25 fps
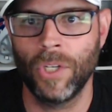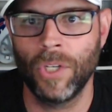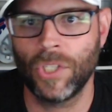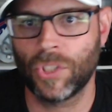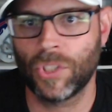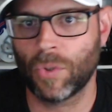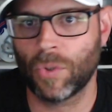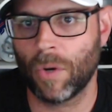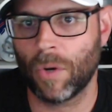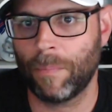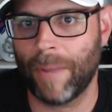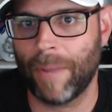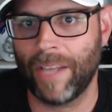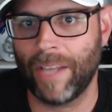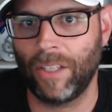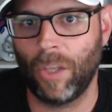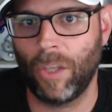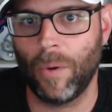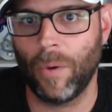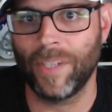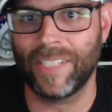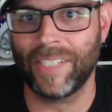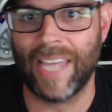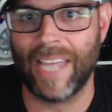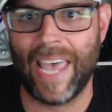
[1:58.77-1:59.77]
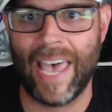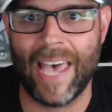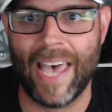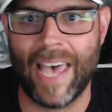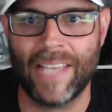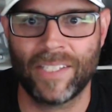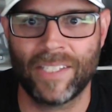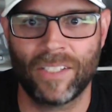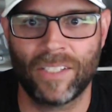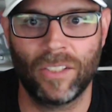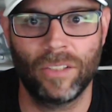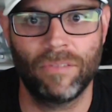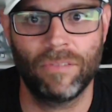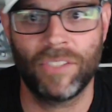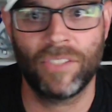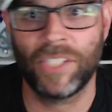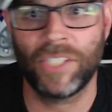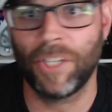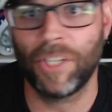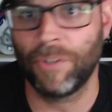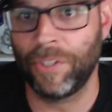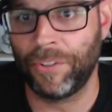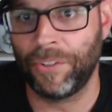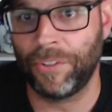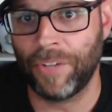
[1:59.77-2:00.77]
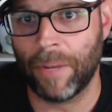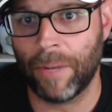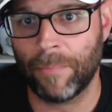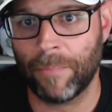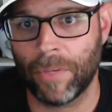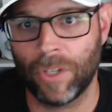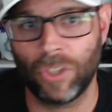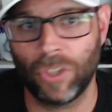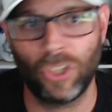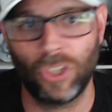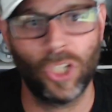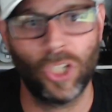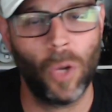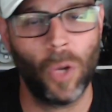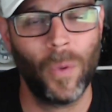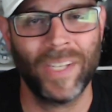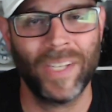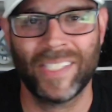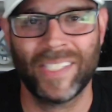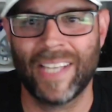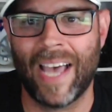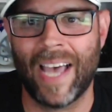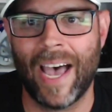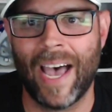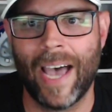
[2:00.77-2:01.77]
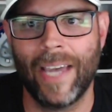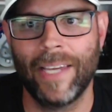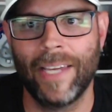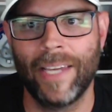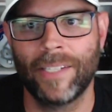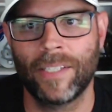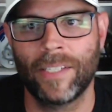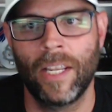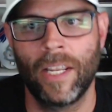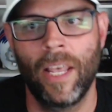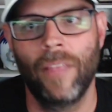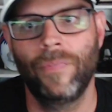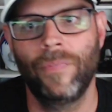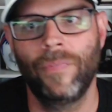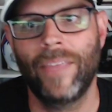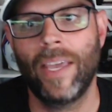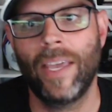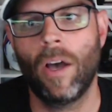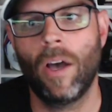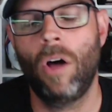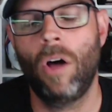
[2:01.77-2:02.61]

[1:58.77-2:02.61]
sort by lowest ask, serial number, lowest to highest. They